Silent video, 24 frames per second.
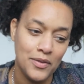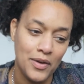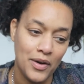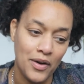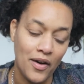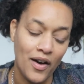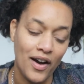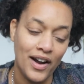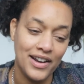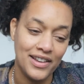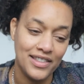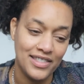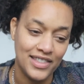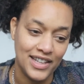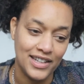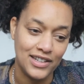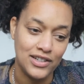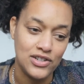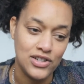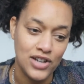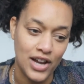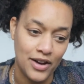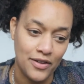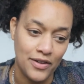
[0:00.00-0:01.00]
well, I
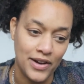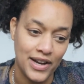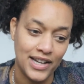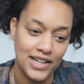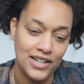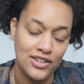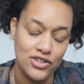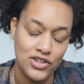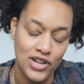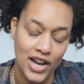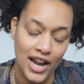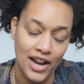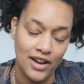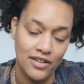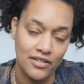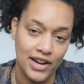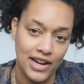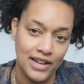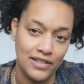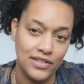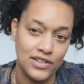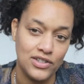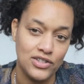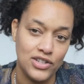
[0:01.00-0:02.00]
think showing and
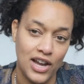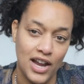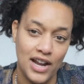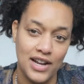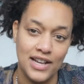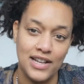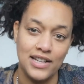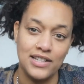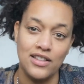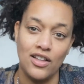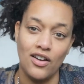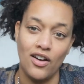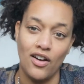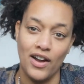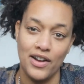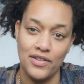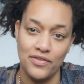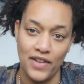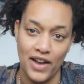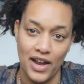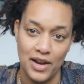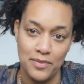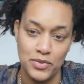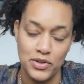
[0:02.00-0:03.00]
sharing the journeys that
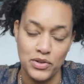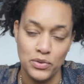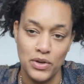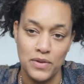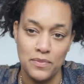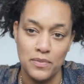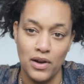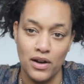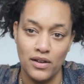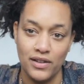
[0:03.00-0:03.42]
I've had between